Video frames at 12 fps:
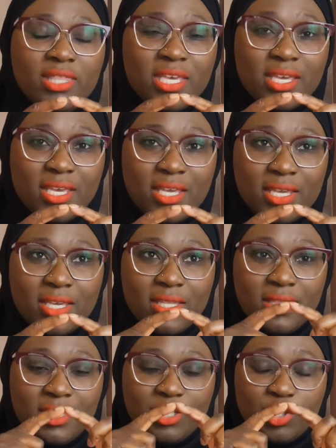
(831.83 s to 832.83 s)
the
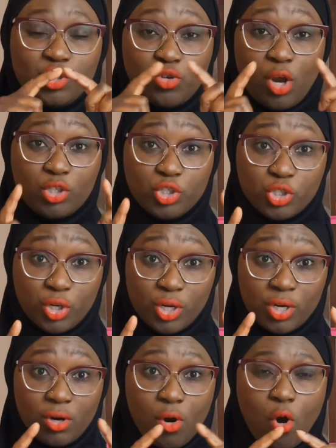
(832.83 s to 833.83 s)
the
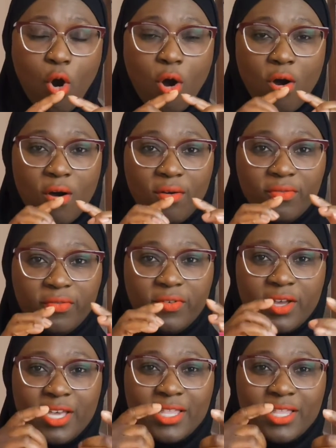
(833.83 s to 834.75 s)
structure of